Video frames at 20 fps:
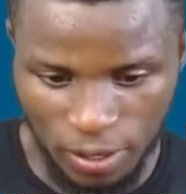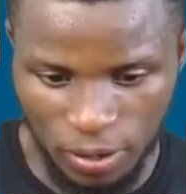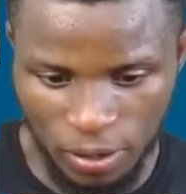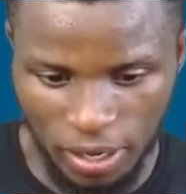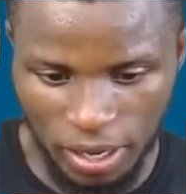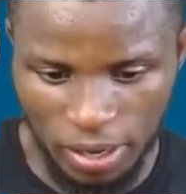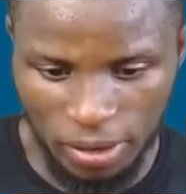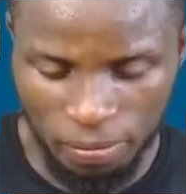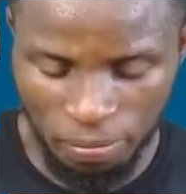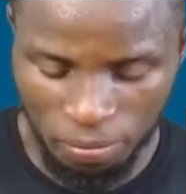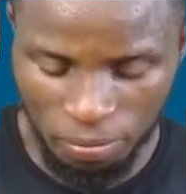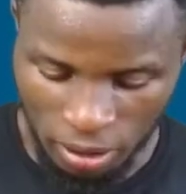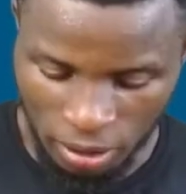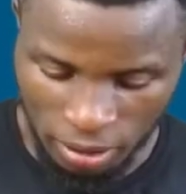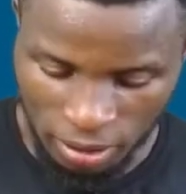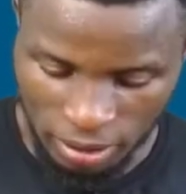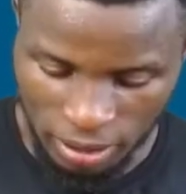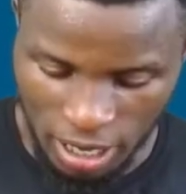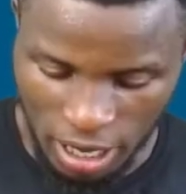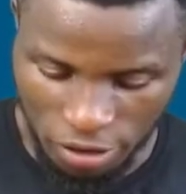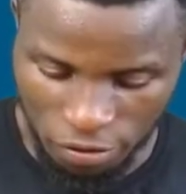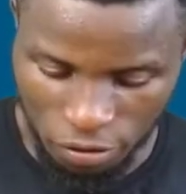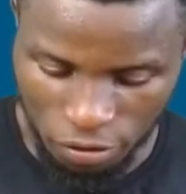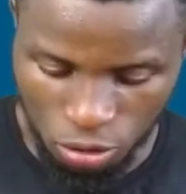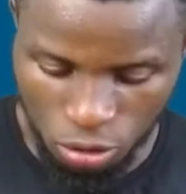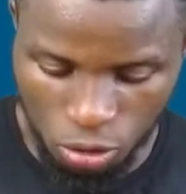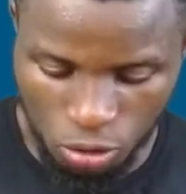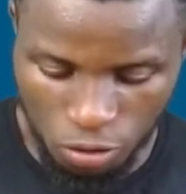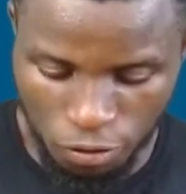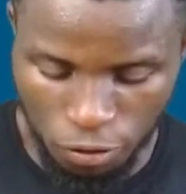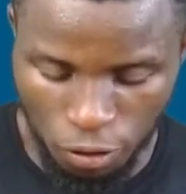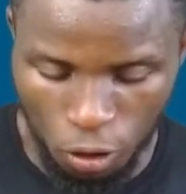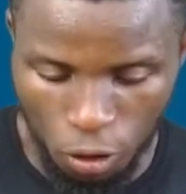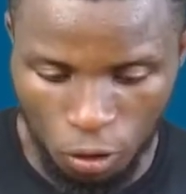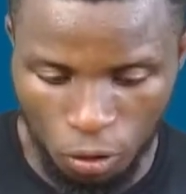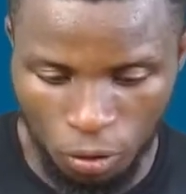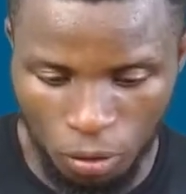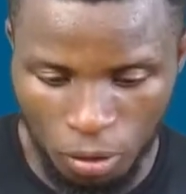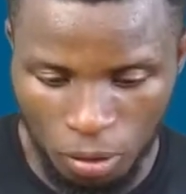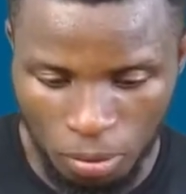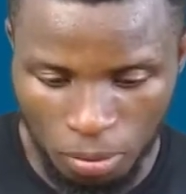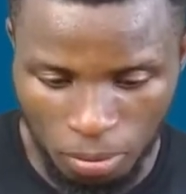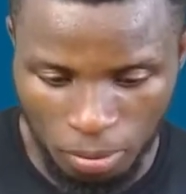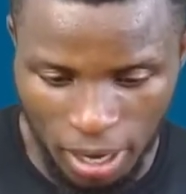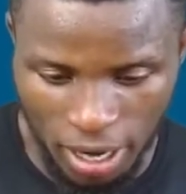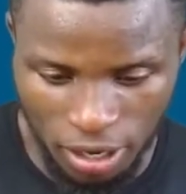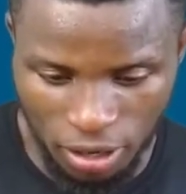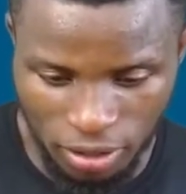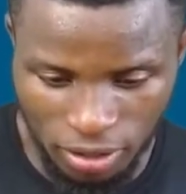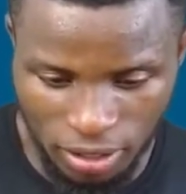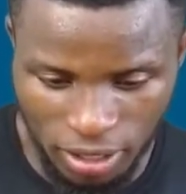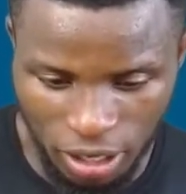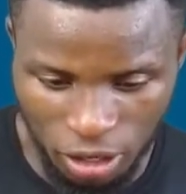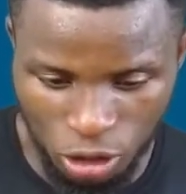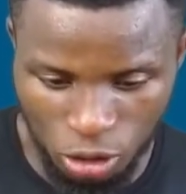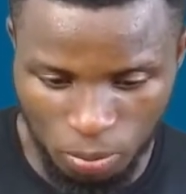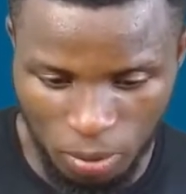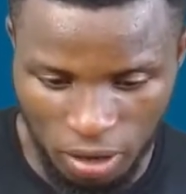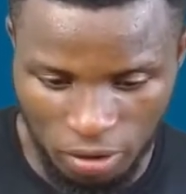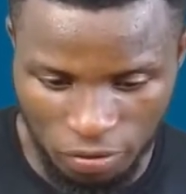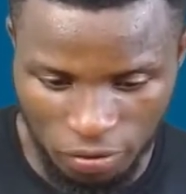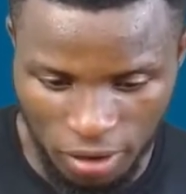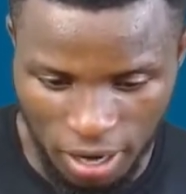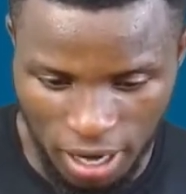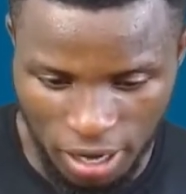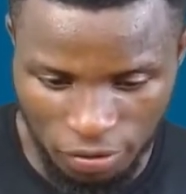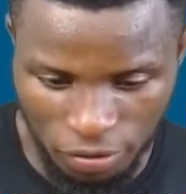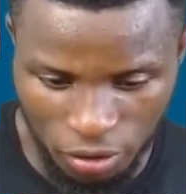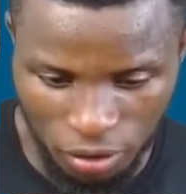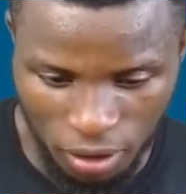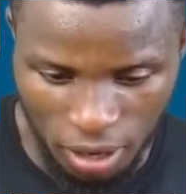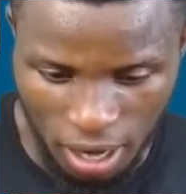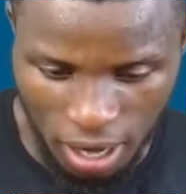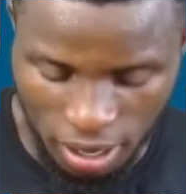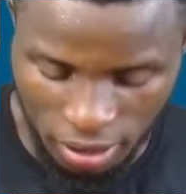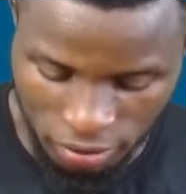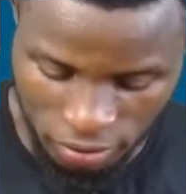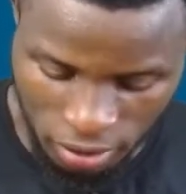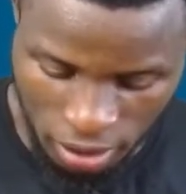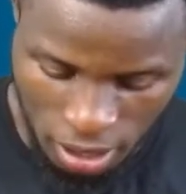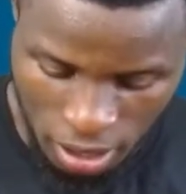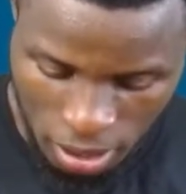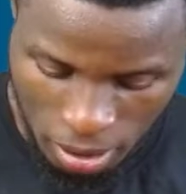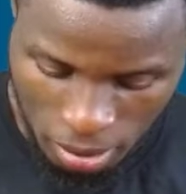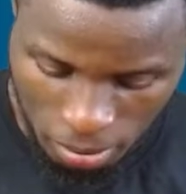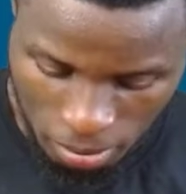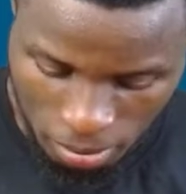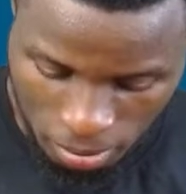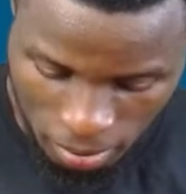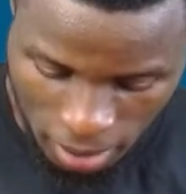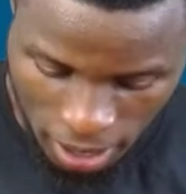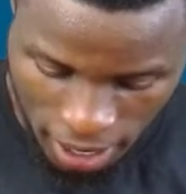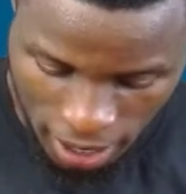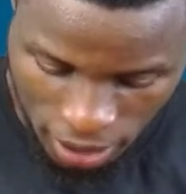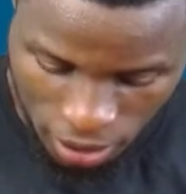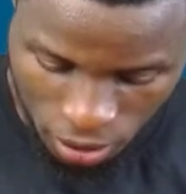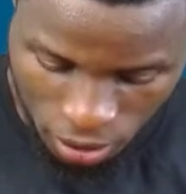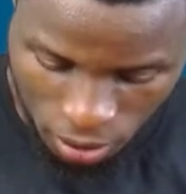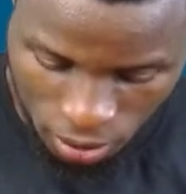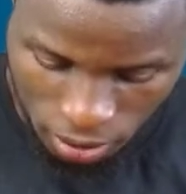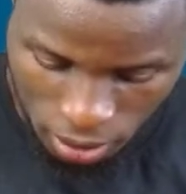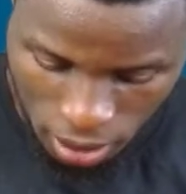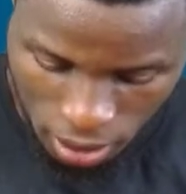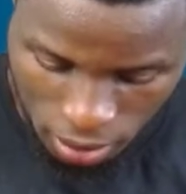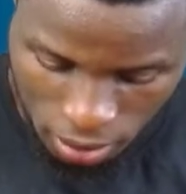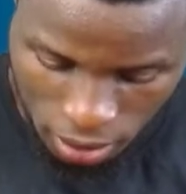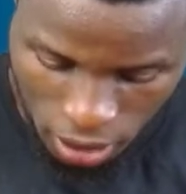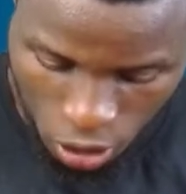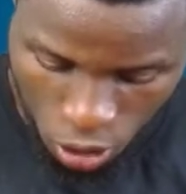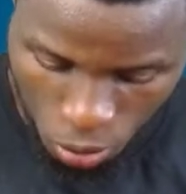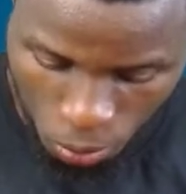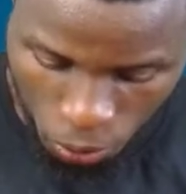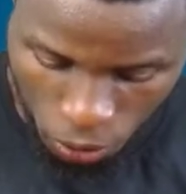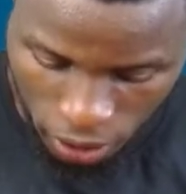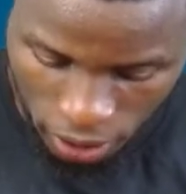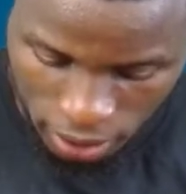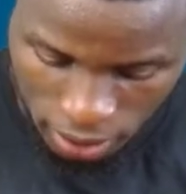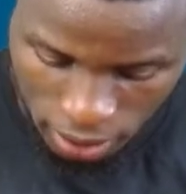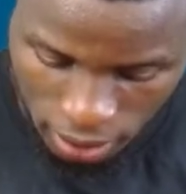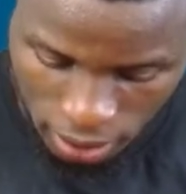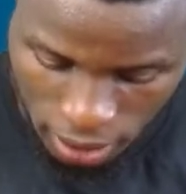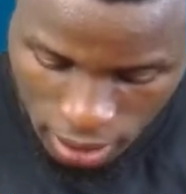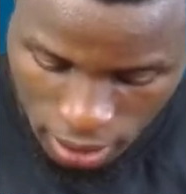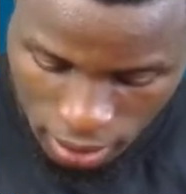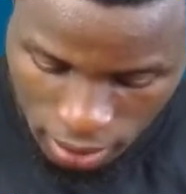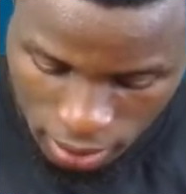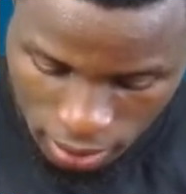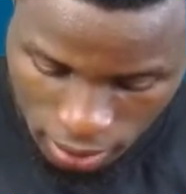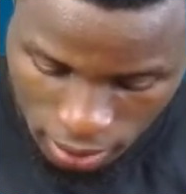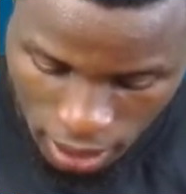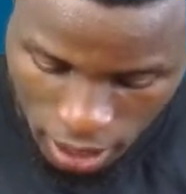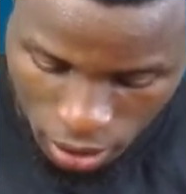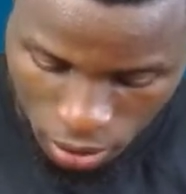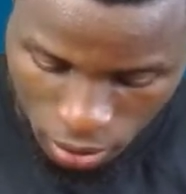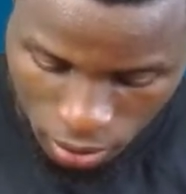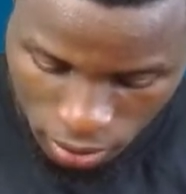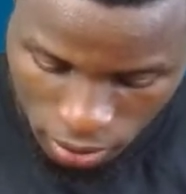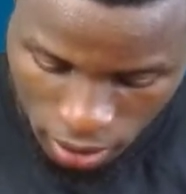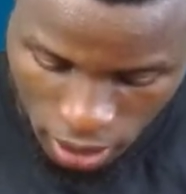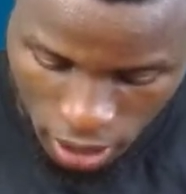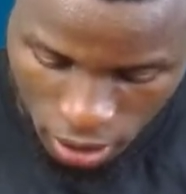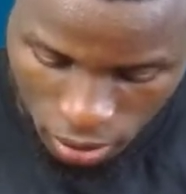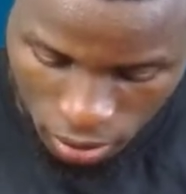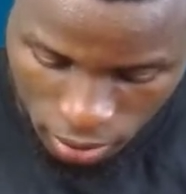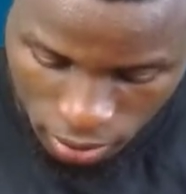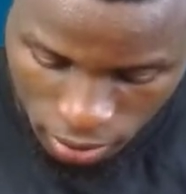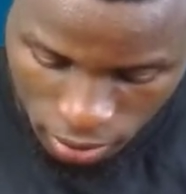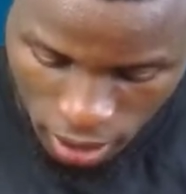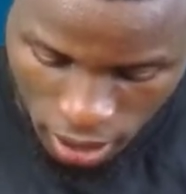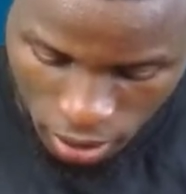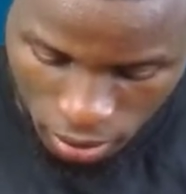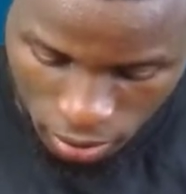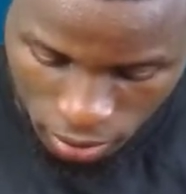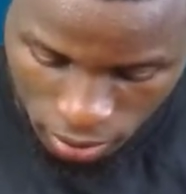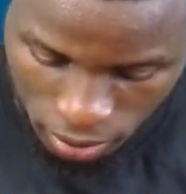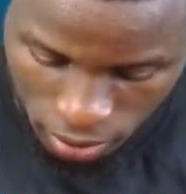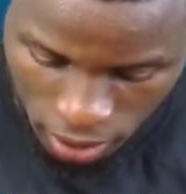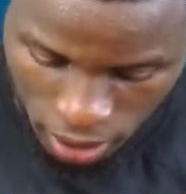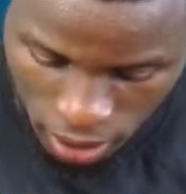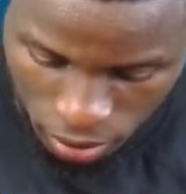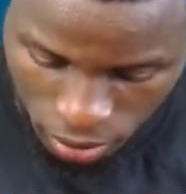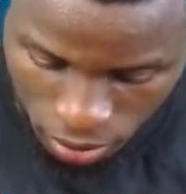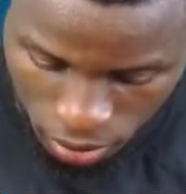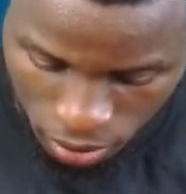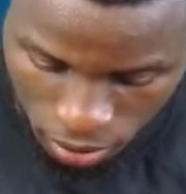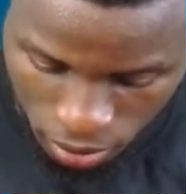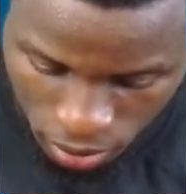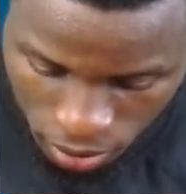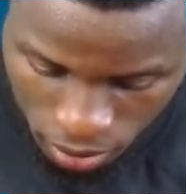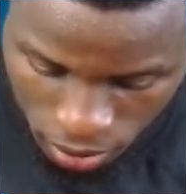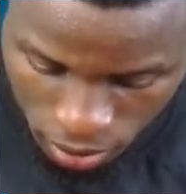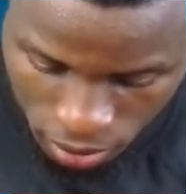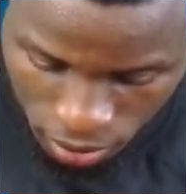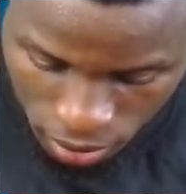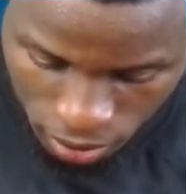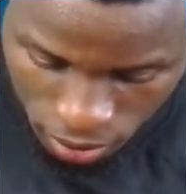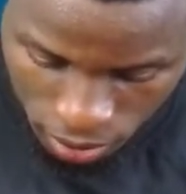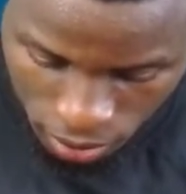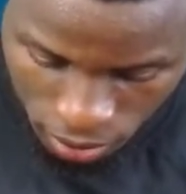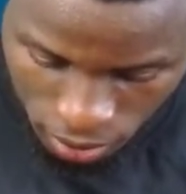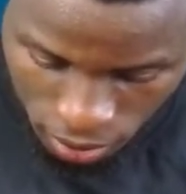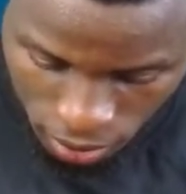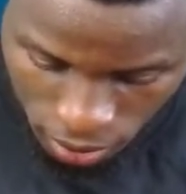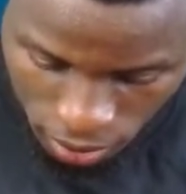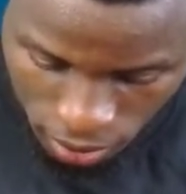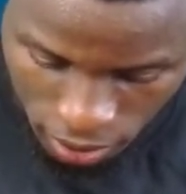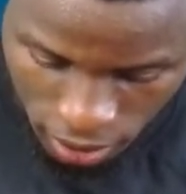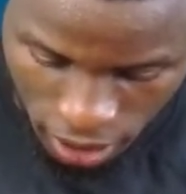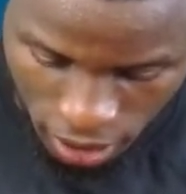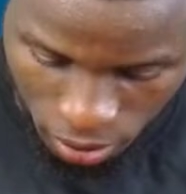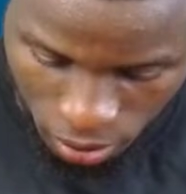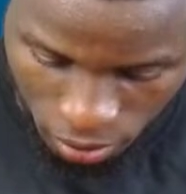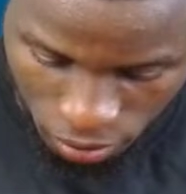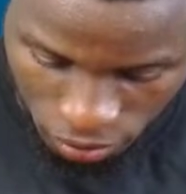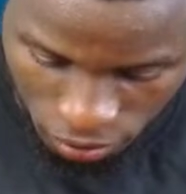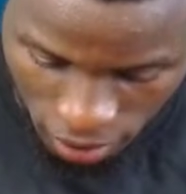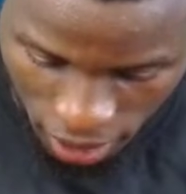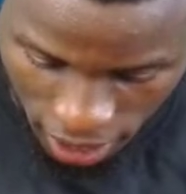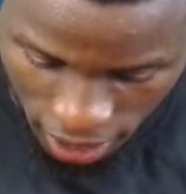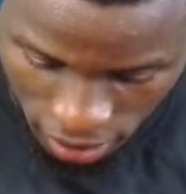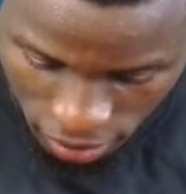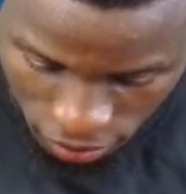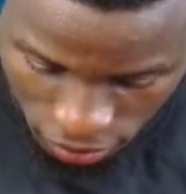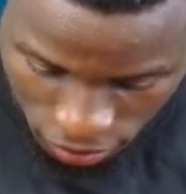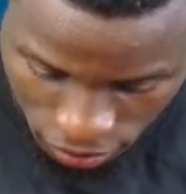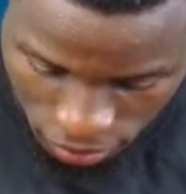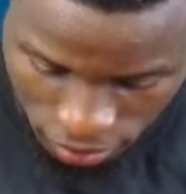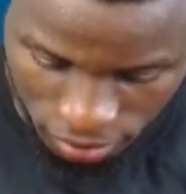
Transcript: Okay. Now, if you do for minus 10 raised to power 5, you have minus 0.000005.